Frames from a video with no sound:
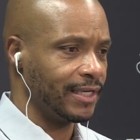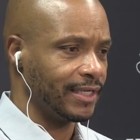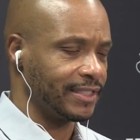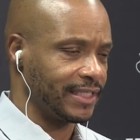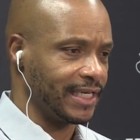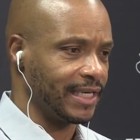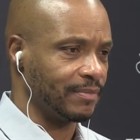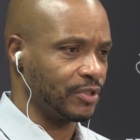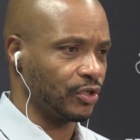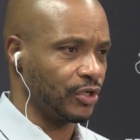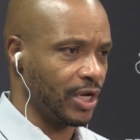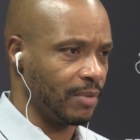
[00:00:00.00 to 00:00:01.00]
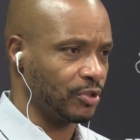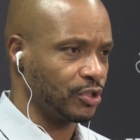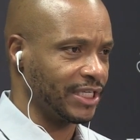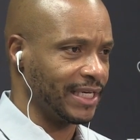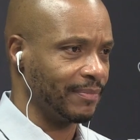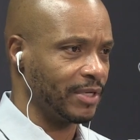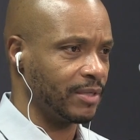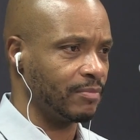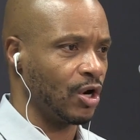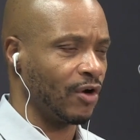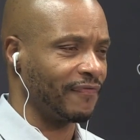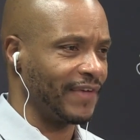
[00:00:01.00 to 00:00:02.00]
and teams are double teaming
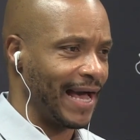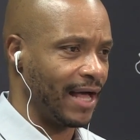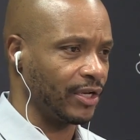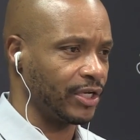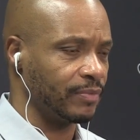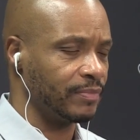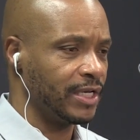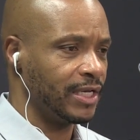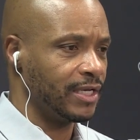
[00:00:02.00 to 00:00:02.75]
them or fouling them,